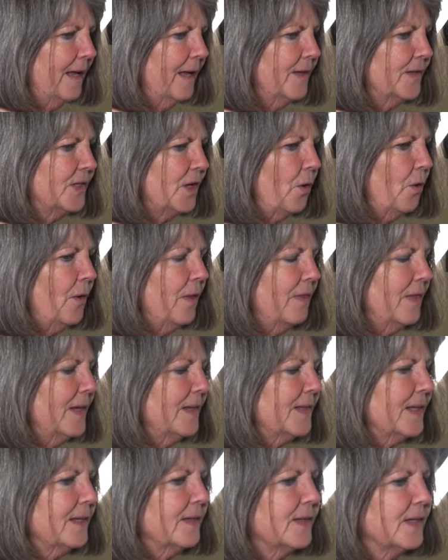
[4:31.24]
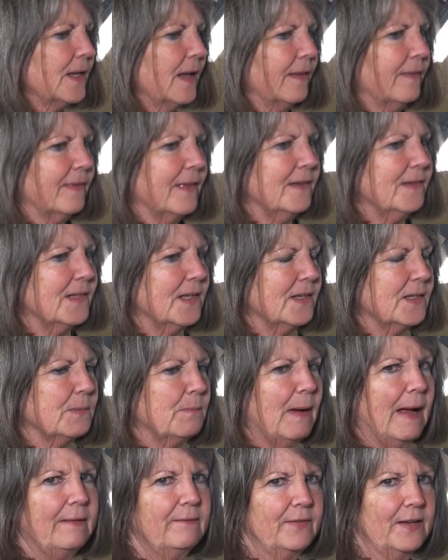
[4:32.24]
So this is
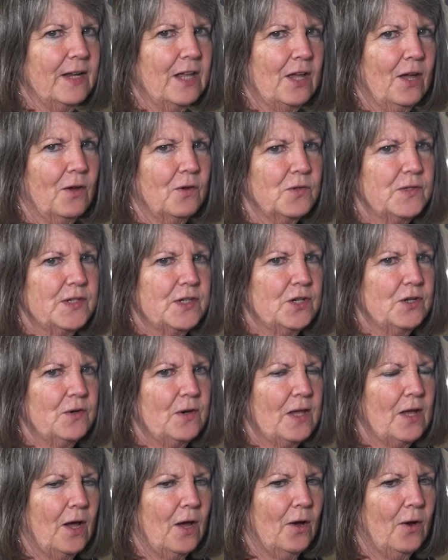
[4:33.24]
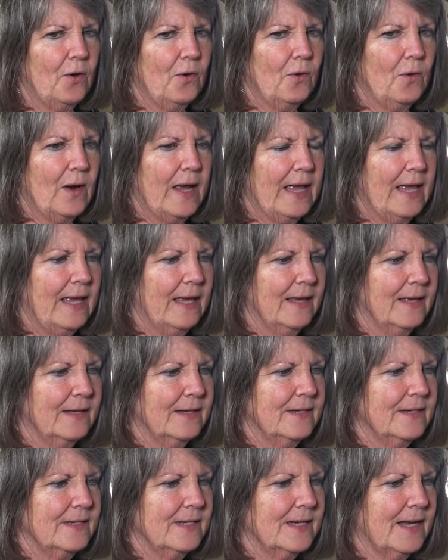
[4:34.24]
my video studio,
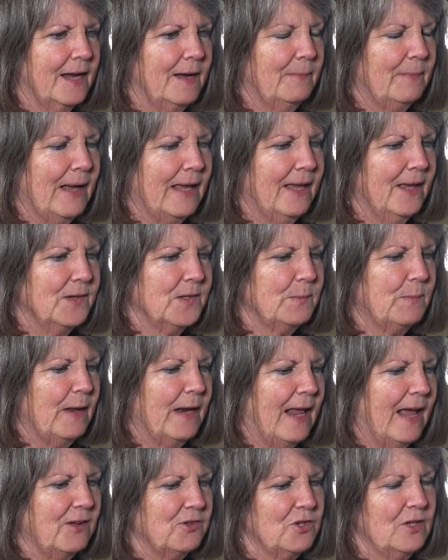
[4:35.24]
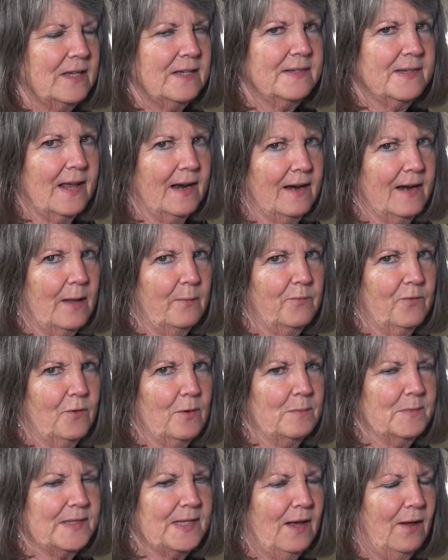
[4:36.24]
and my husband actually set it up for
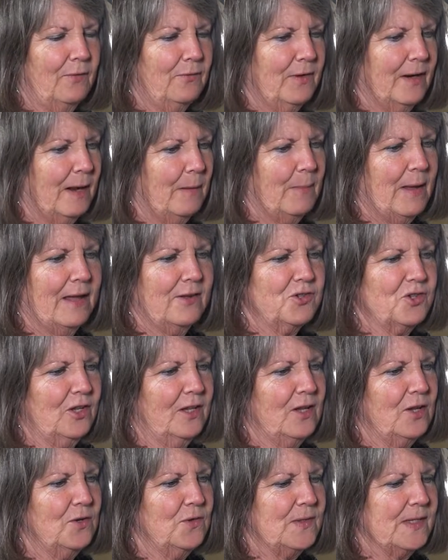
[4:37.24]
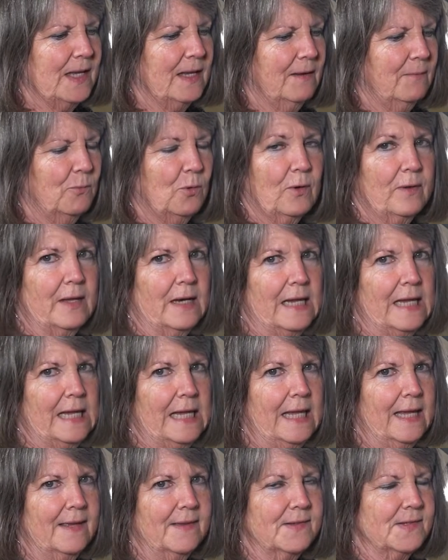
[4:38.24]
himself, and I'm actually using it more than
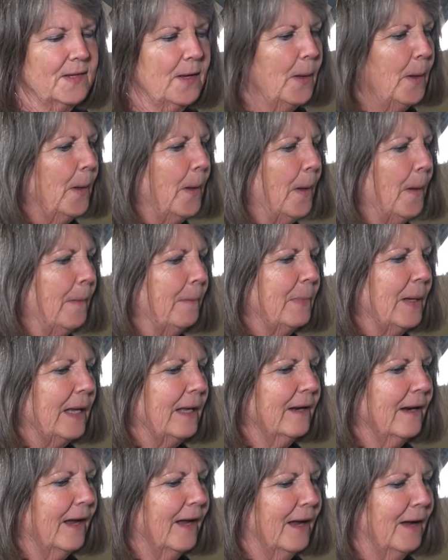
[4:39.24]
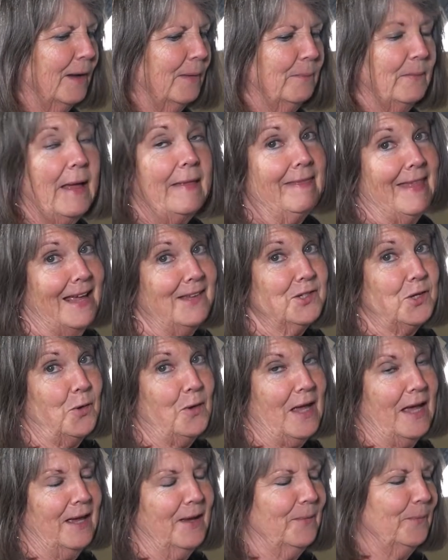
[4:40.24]
he is. But that's
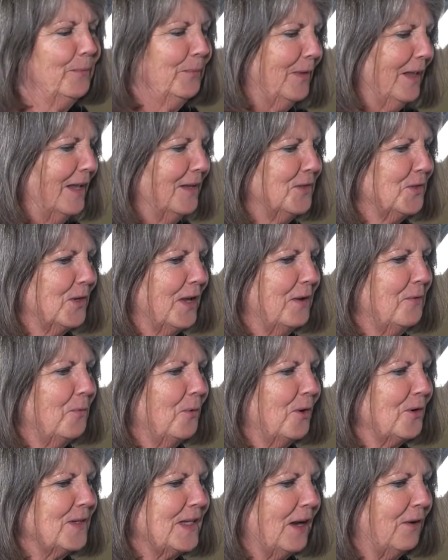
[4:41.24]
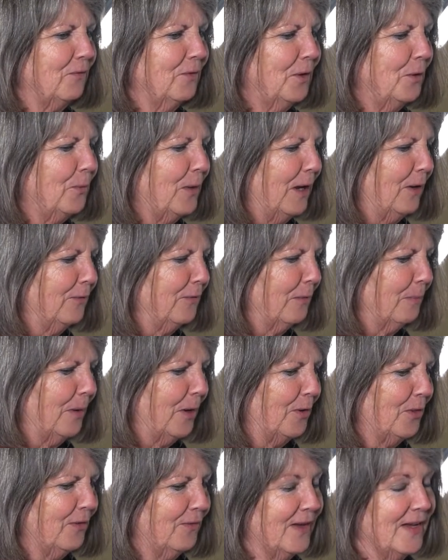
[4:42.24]
okay. It works out real well for
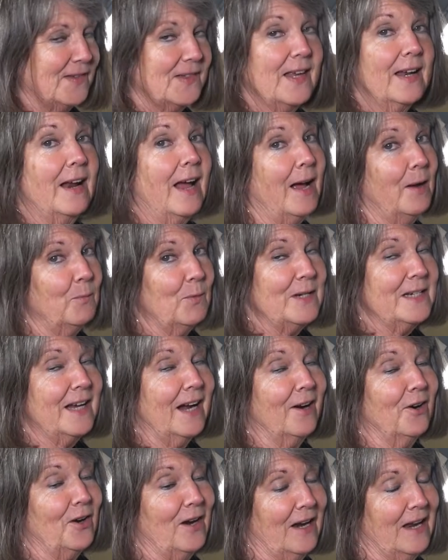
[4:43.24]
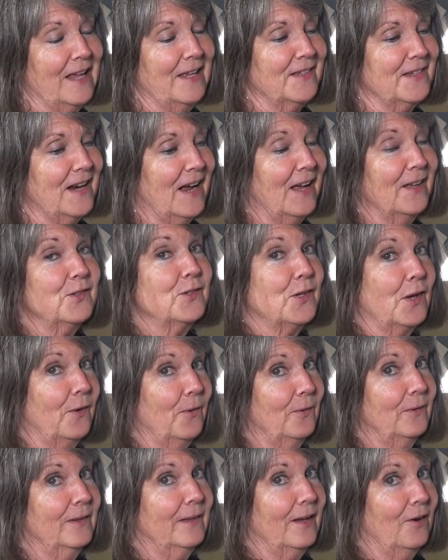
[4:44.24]
both of us, and I'm retired and he's not,
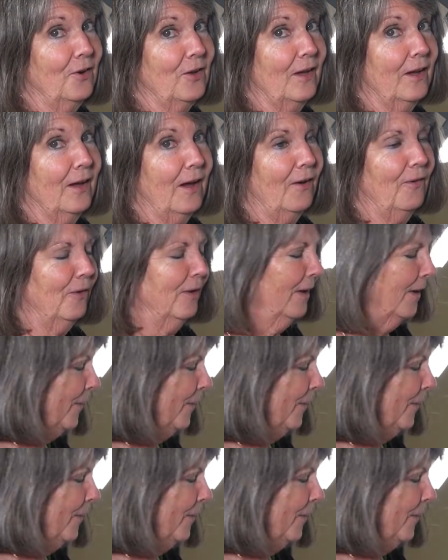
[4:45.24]
so there you go.